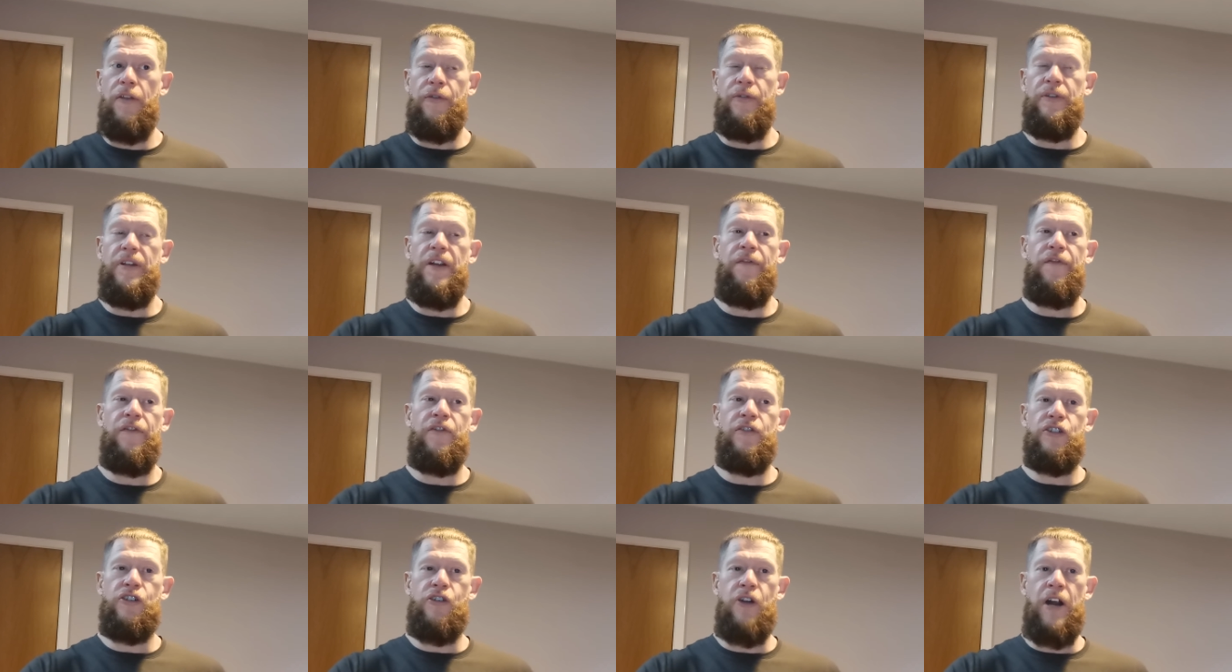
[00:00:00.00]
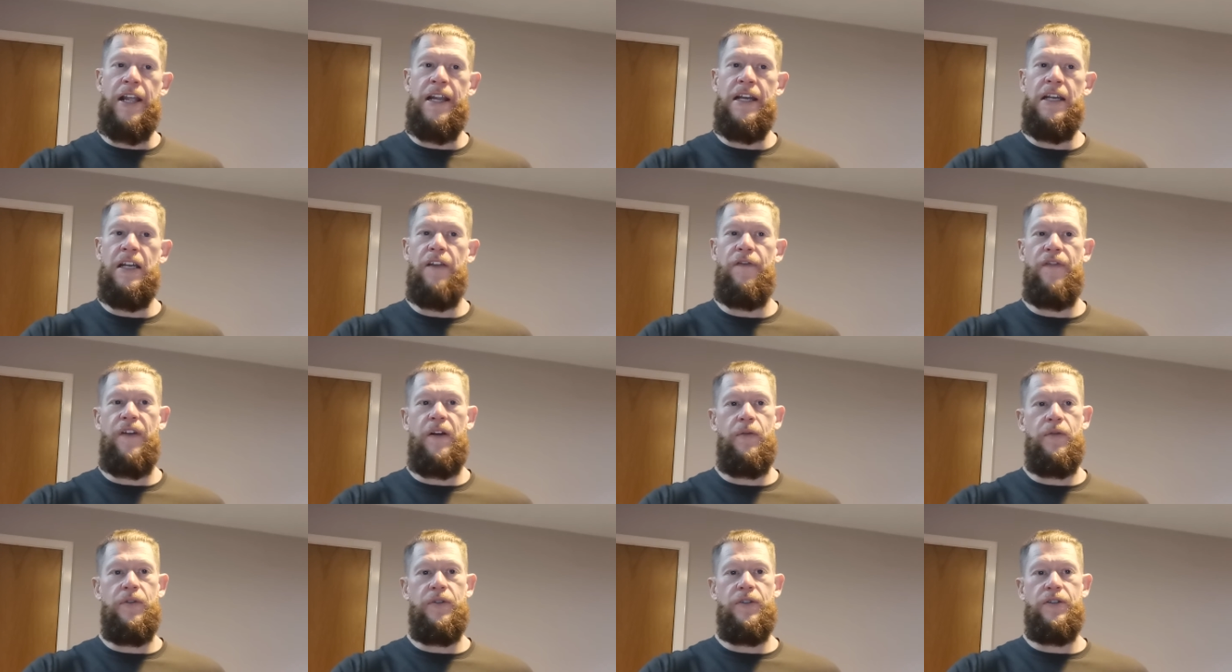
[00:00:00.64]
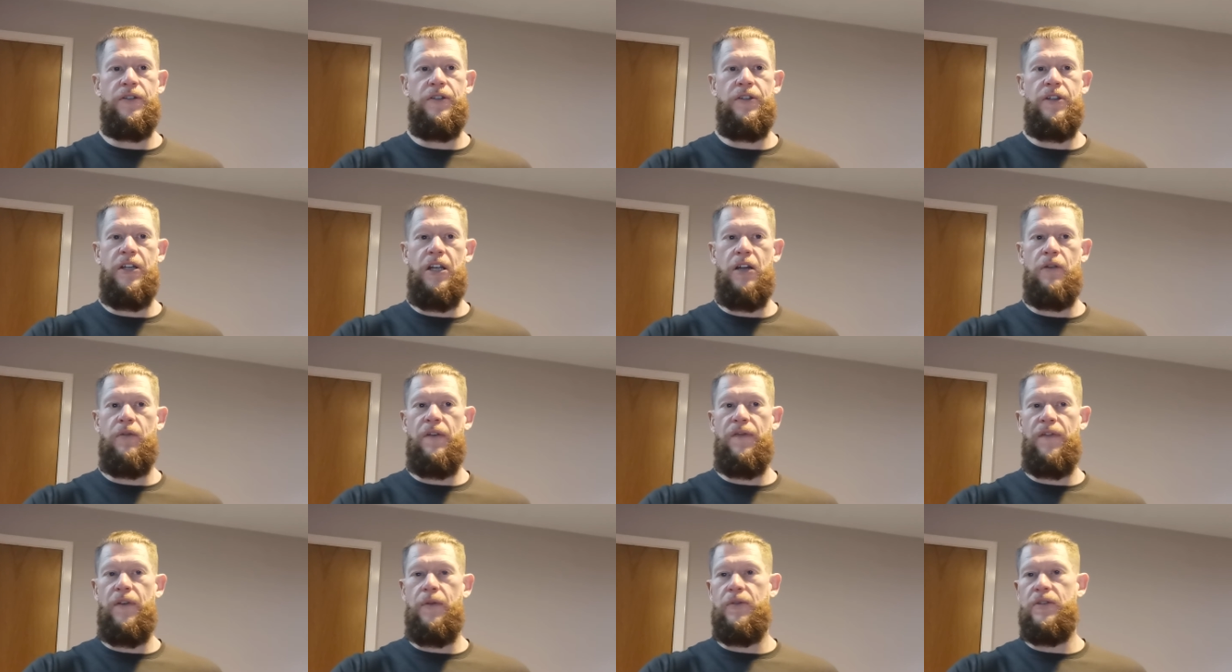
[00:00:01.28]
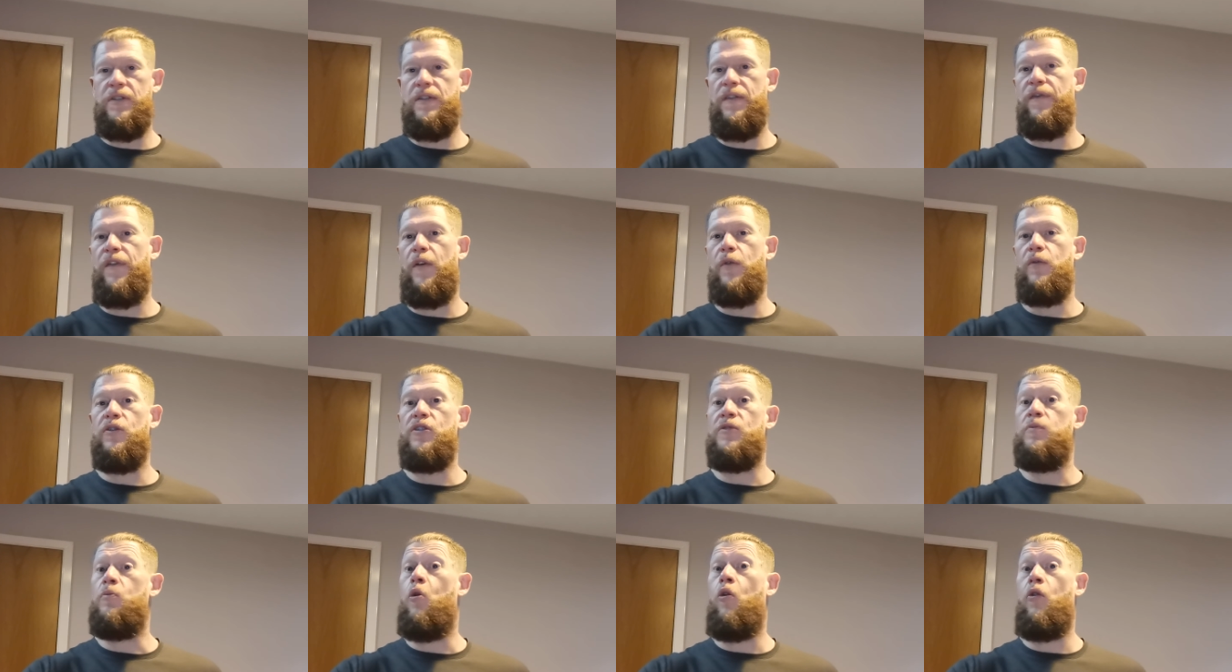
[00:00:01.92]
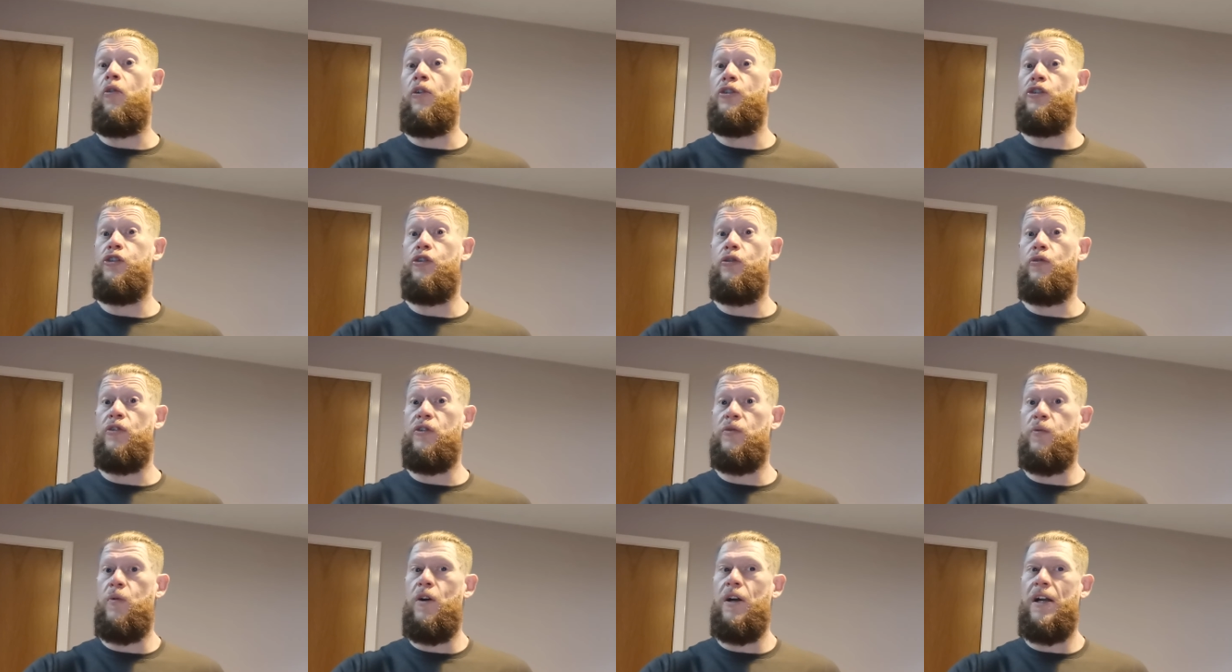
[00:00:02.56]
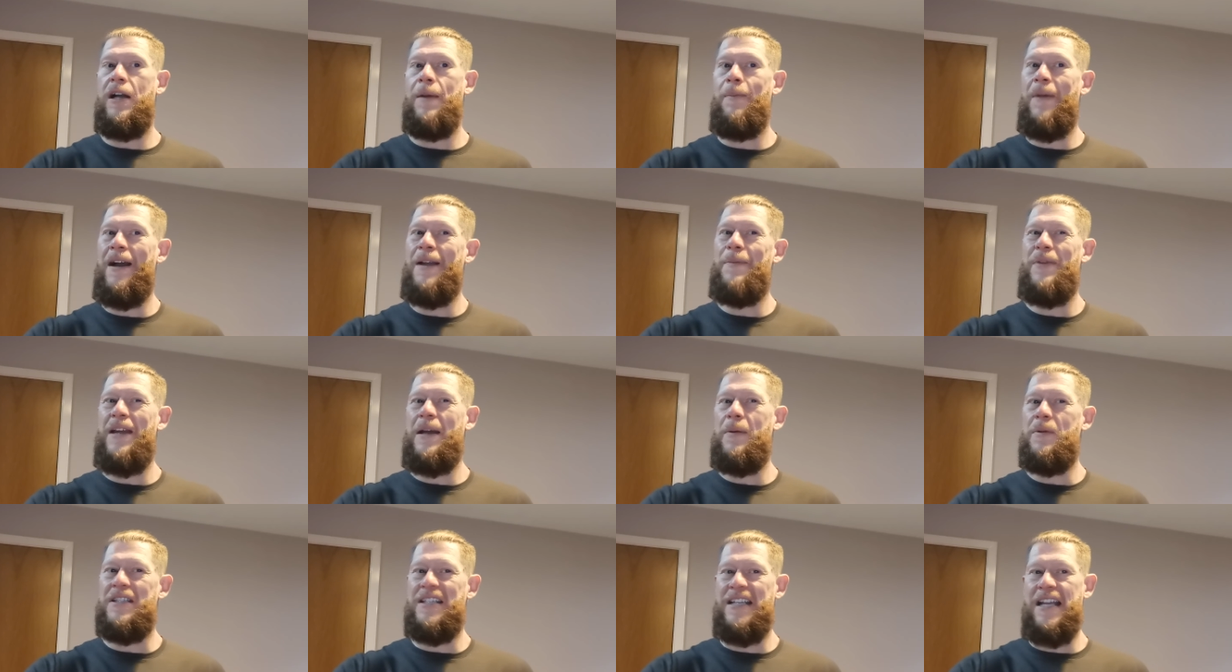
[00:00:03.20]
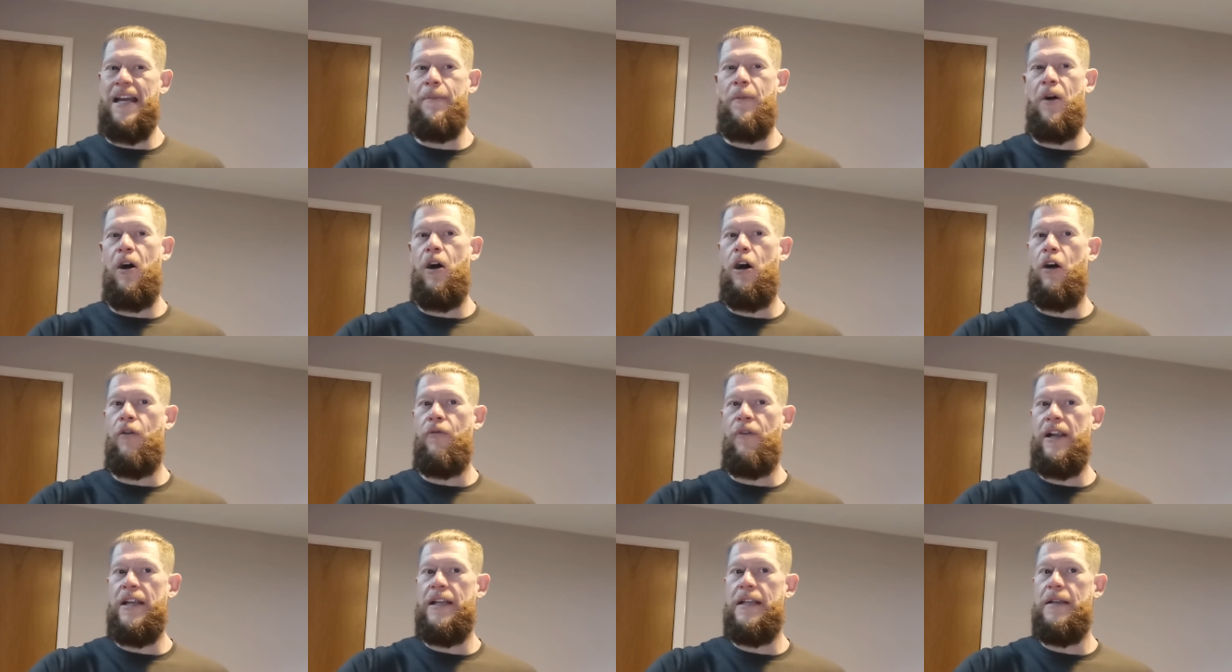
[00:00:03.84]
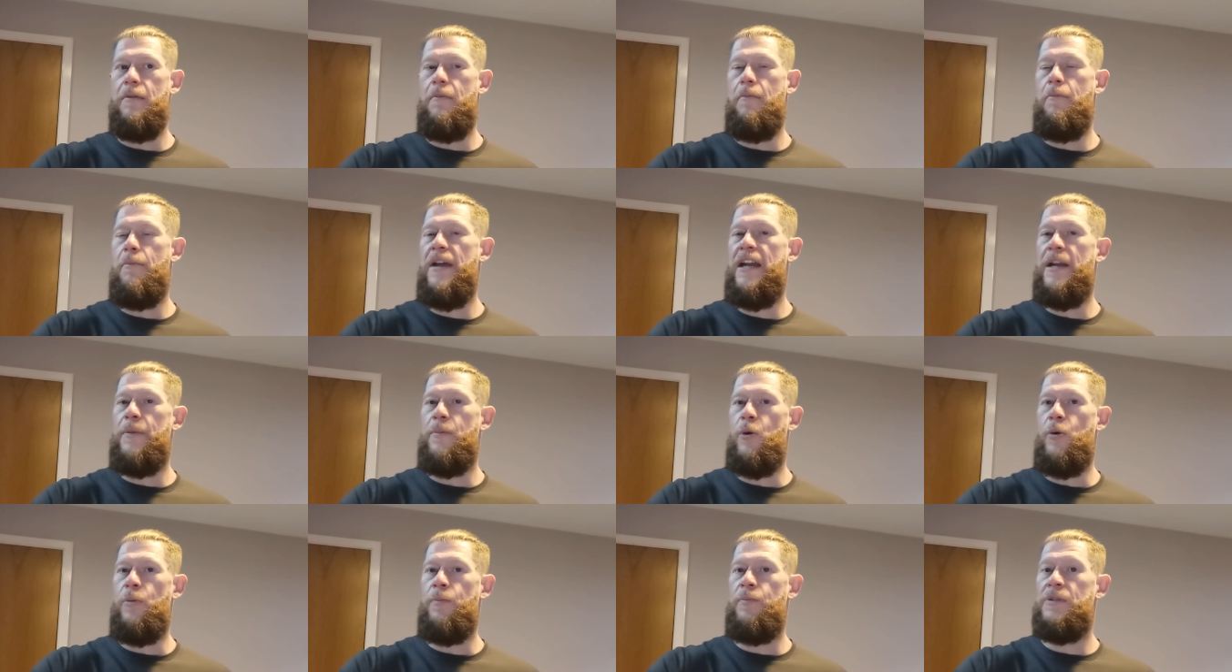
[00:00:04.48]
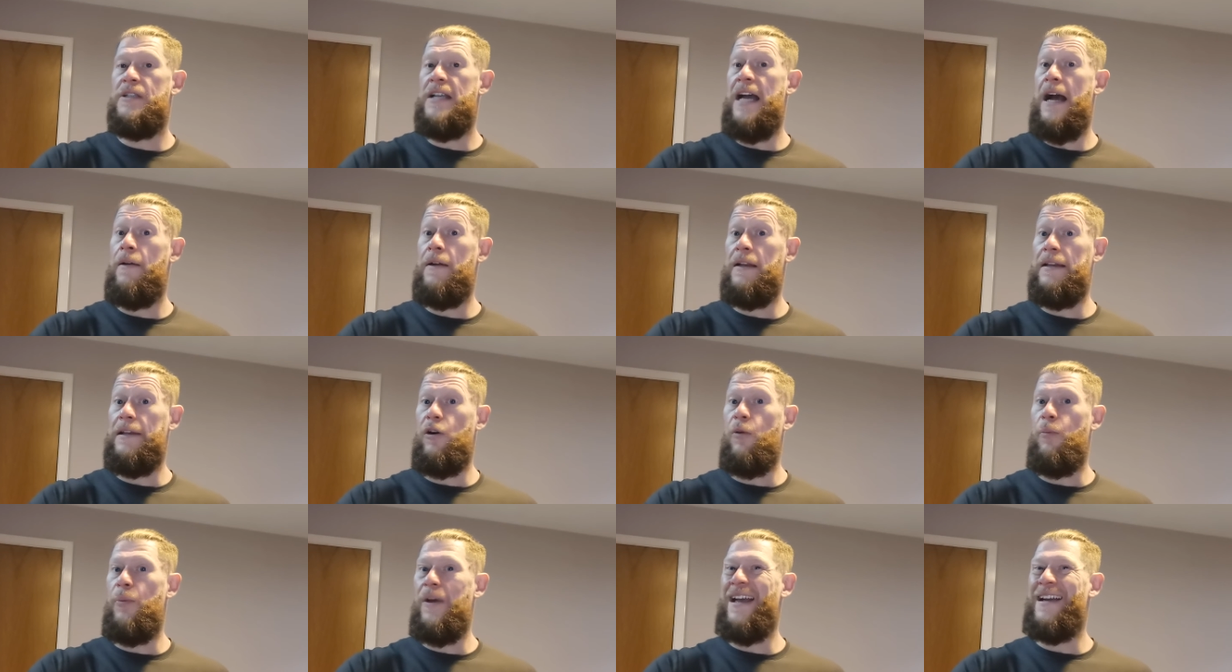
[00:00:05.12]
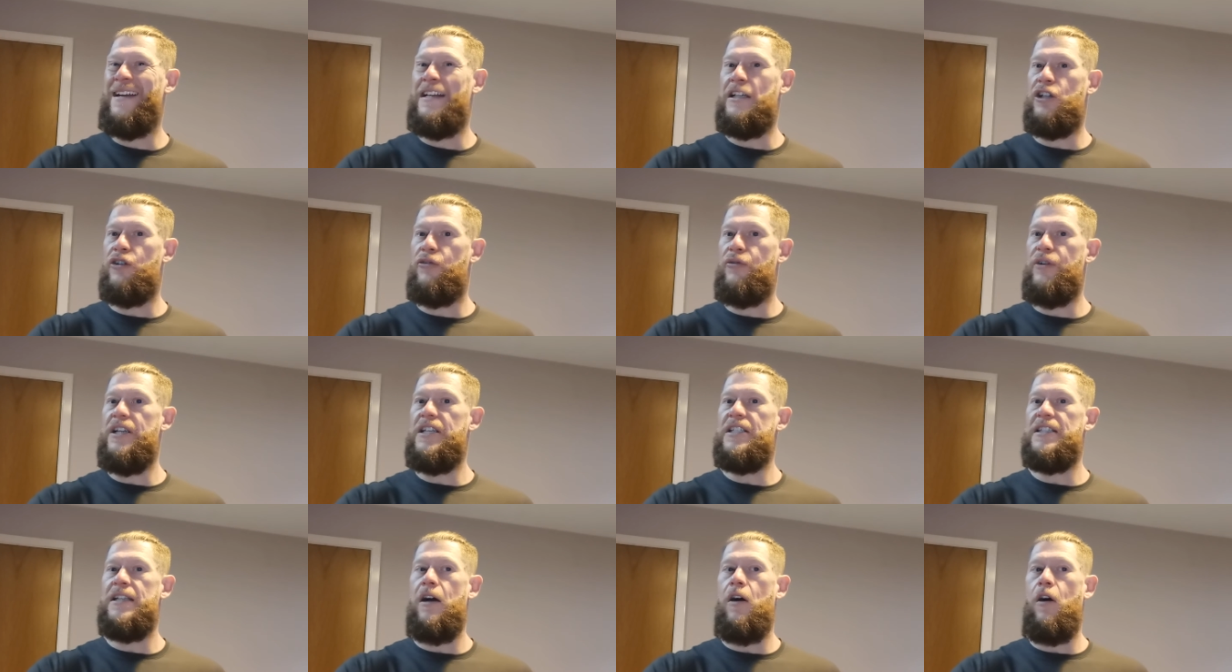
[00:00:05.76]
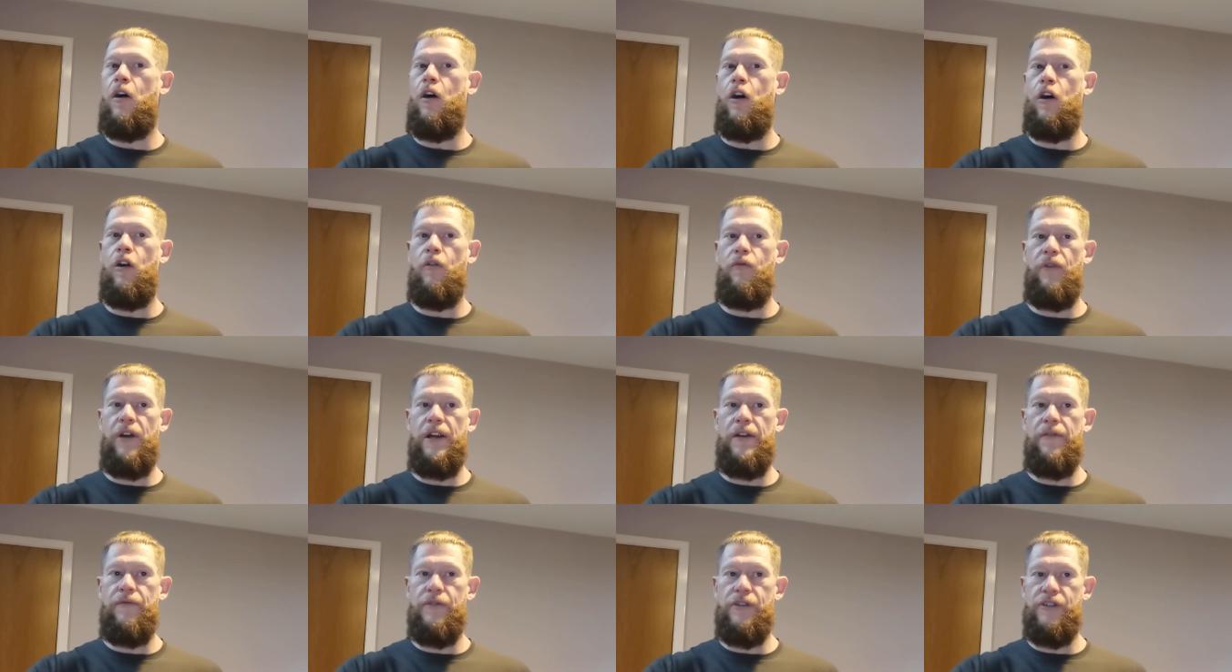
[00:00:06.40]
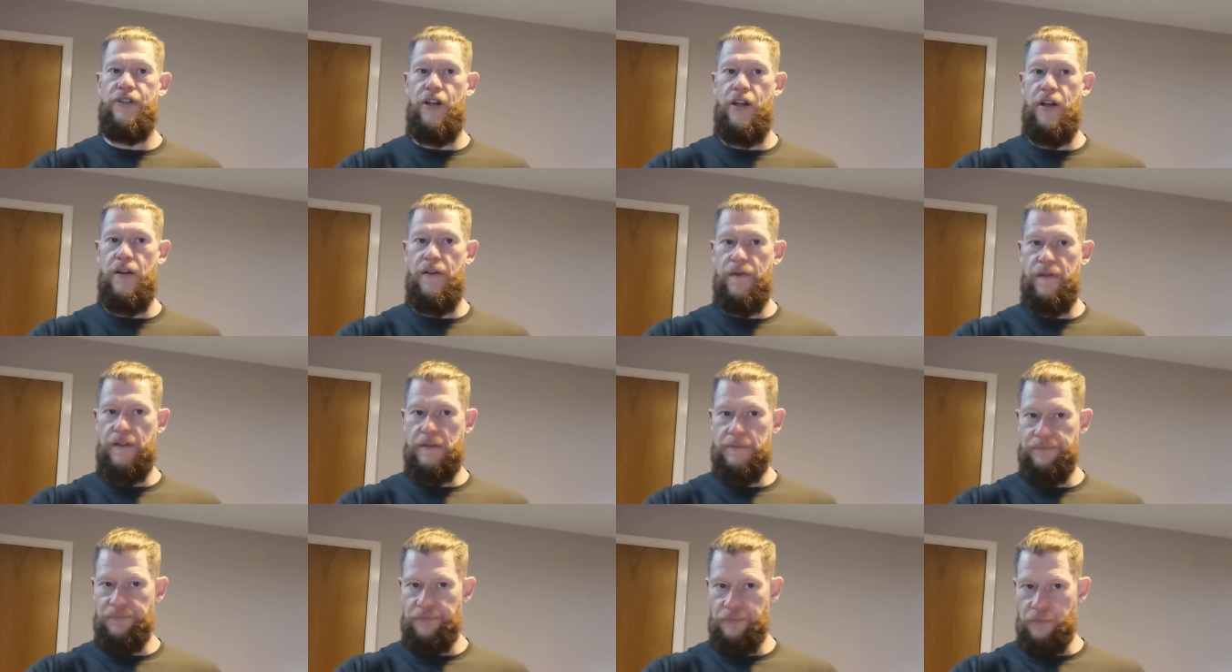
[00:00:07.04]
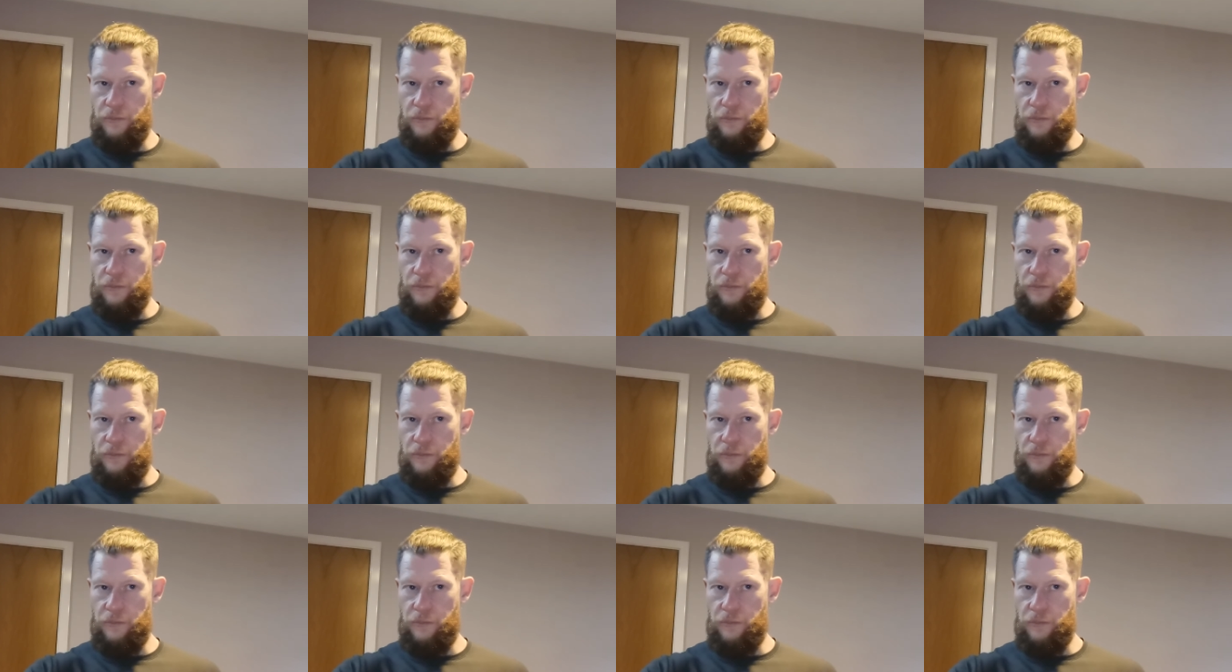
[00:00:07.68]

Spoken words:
through different training, if I was to focus more on endurance work, I might be able to get my heart rate minimum down a little bit and increase that heart rate reserve.